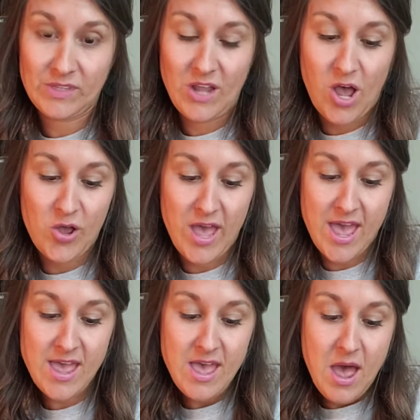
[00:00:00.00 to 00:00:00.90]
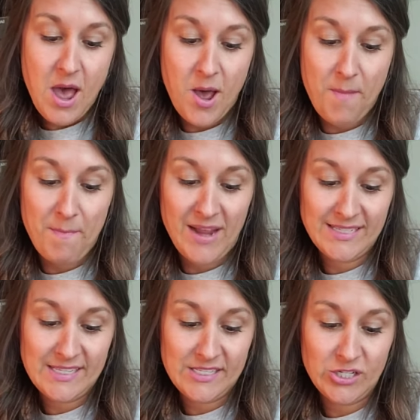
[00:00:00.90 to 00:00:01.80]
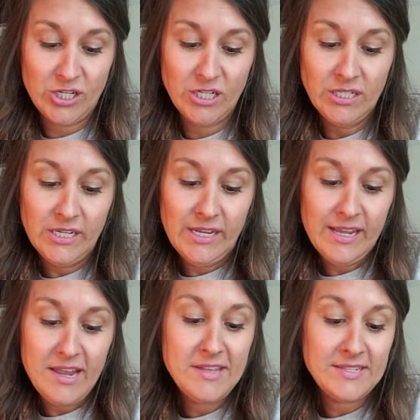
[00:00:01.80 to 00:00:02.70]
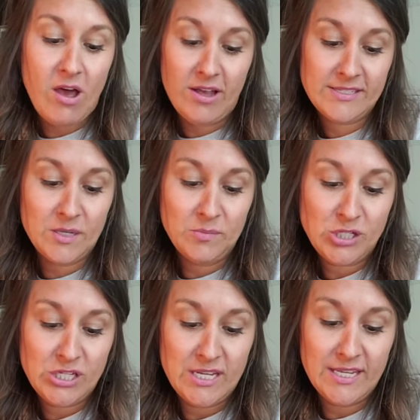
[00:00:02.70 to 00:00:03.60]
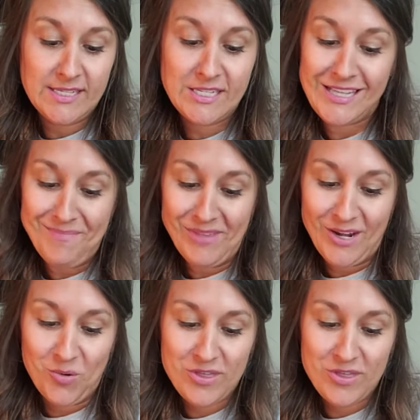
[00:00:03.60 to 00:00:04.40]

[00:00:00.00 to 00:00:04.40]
Okay. My sister is awesome. She is a team leader with